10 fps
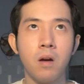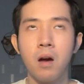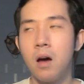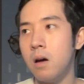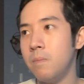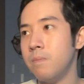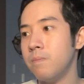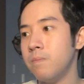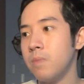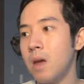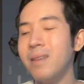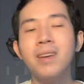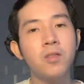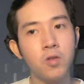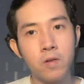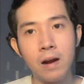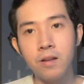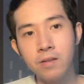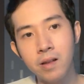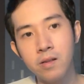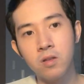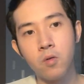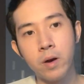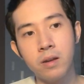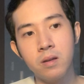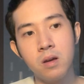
I think Theodore Agoncillo is quite